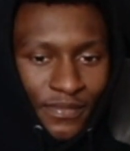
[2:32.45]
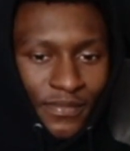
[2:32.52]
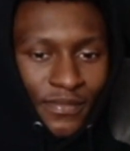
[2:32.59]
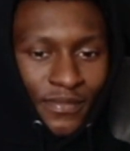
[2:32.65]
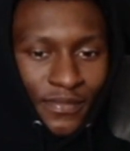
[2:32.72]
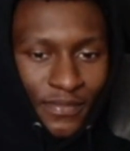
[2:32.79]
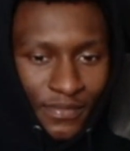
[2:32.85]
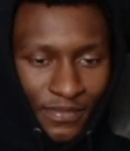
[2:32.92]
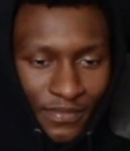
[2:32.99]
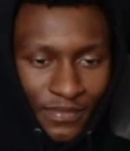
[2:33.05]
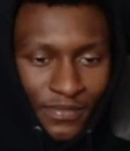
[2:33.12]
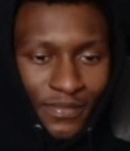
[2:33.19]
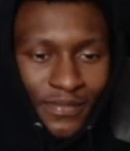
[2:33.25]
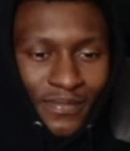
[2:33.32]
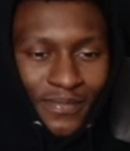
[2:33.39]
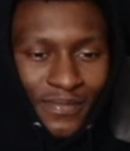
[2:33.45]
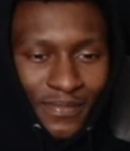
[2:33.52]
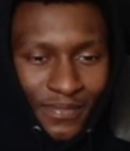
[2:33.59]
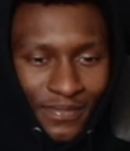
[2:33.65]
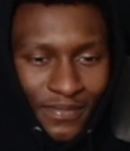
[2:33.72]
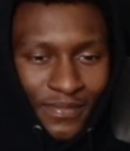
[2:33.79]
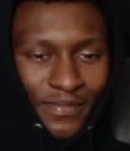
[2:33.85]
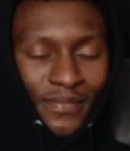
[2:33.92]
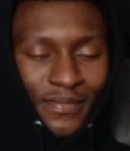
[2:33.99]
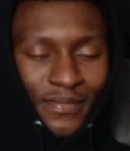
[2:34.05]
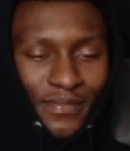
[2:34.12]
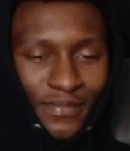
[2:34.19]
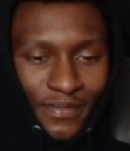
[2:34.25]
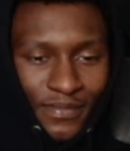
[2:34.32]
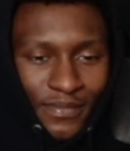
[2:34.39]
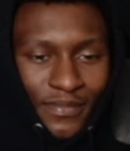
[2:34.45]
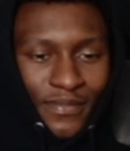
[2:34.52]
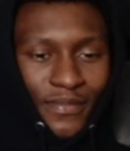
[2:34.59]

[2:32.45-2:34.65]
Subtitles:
This person isn't speaking.